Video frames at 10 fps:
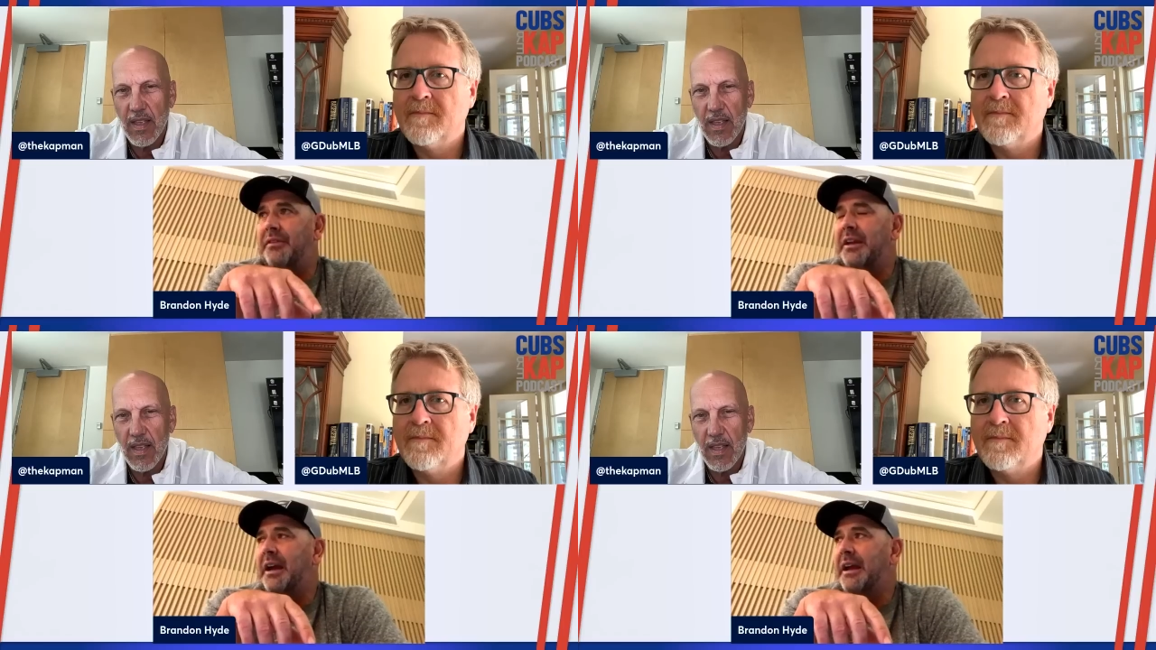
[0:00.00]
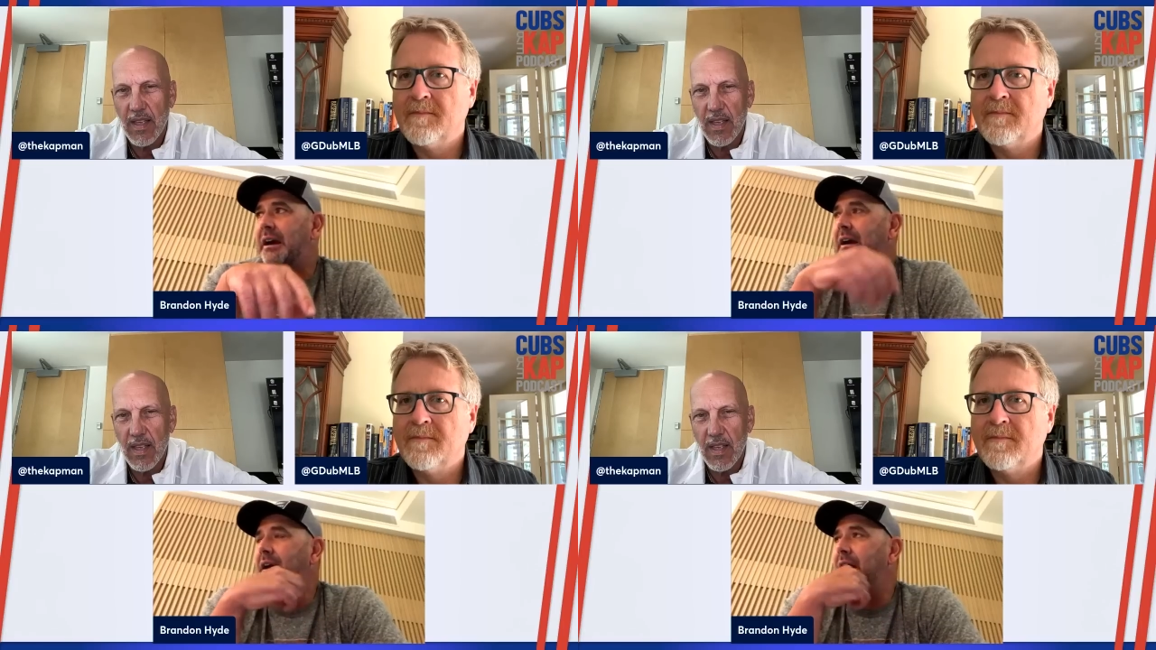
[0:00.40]
Speaker 1: think I, I
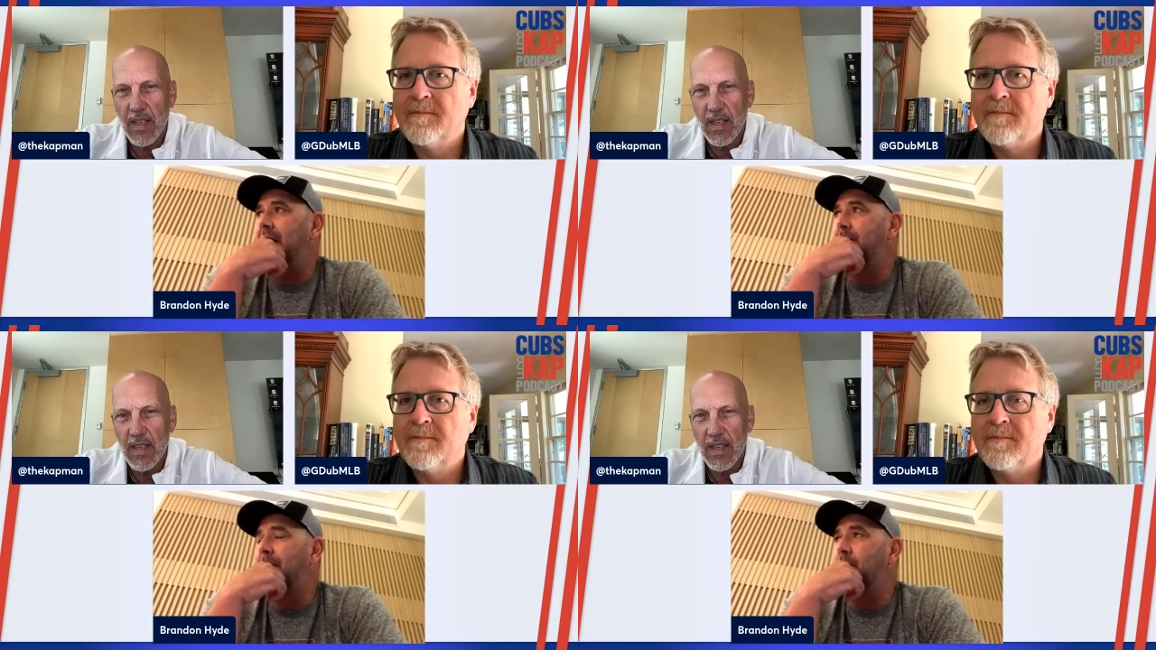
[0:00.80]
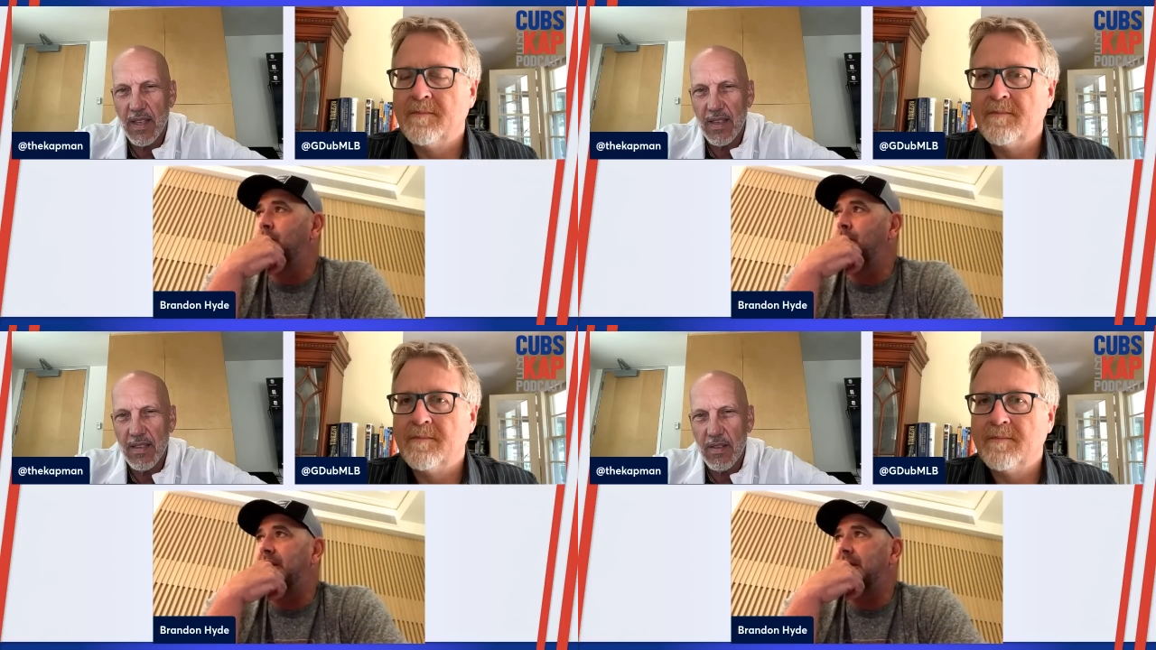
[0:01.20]
don't remember
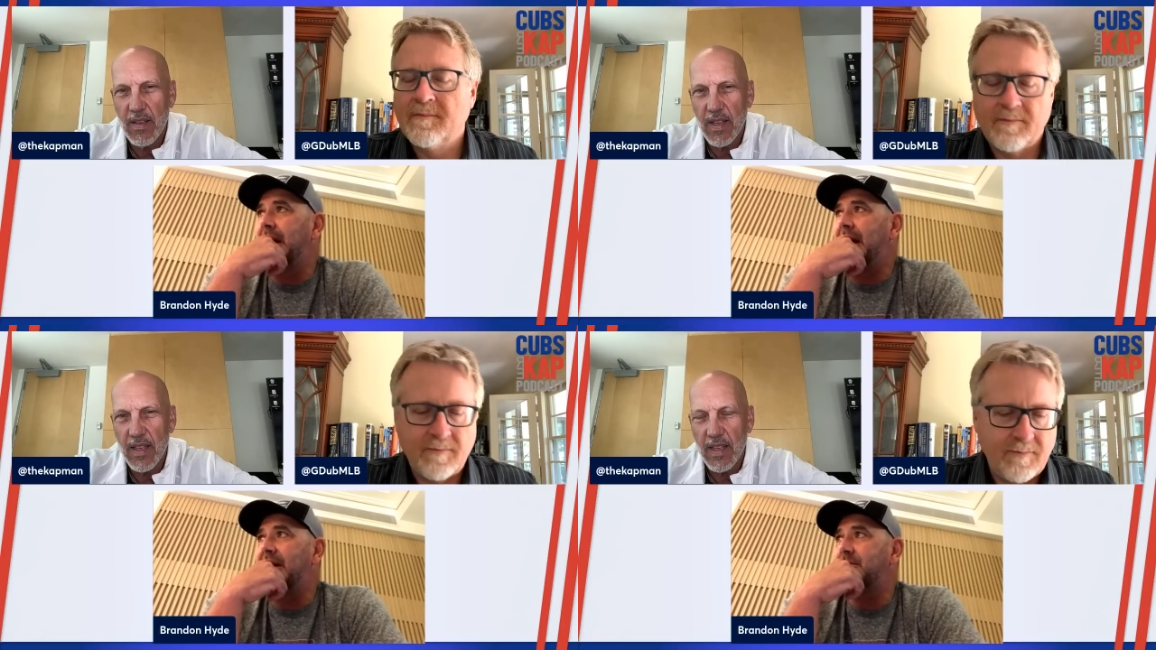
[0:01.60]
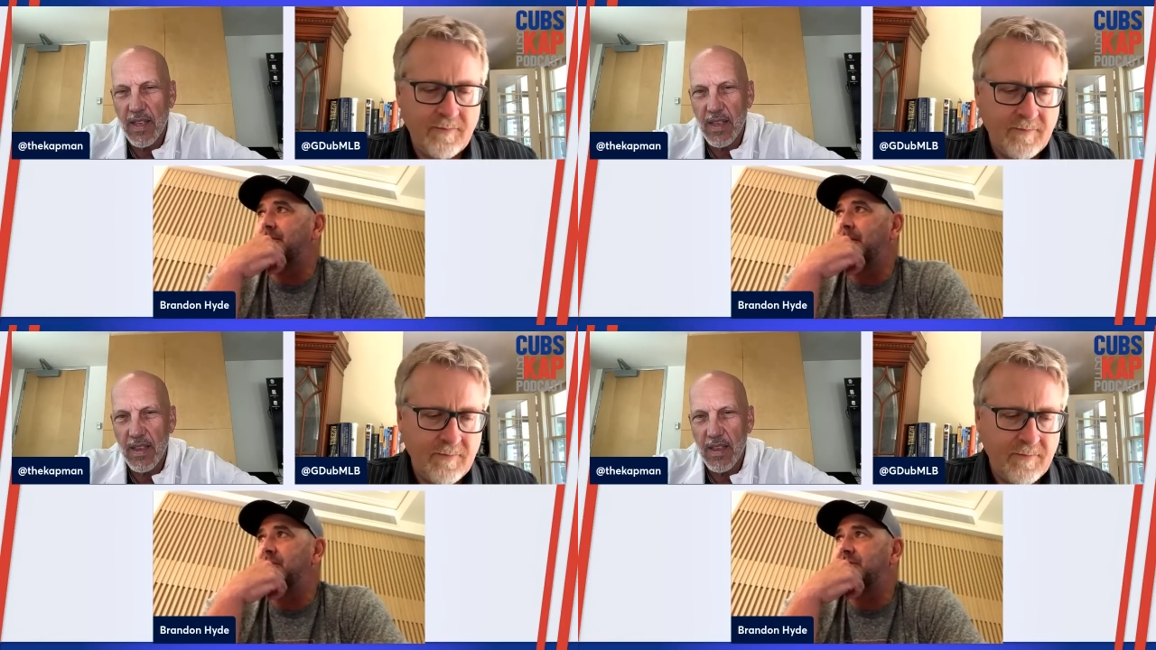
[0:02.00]
who I asked,
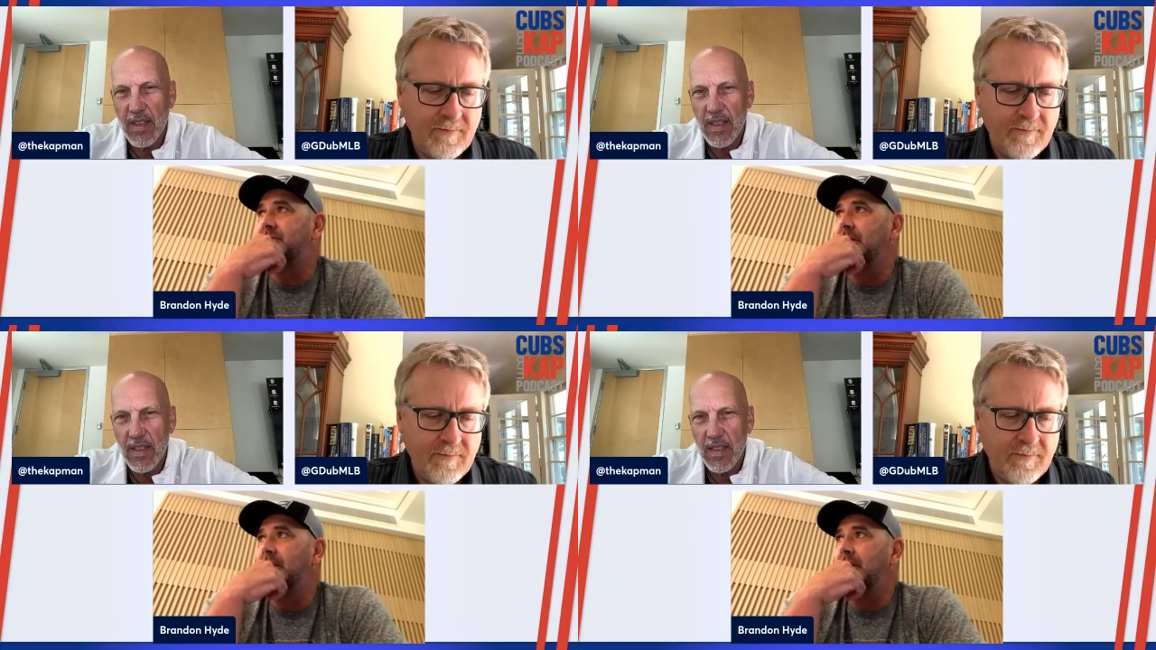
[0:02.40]
but it was,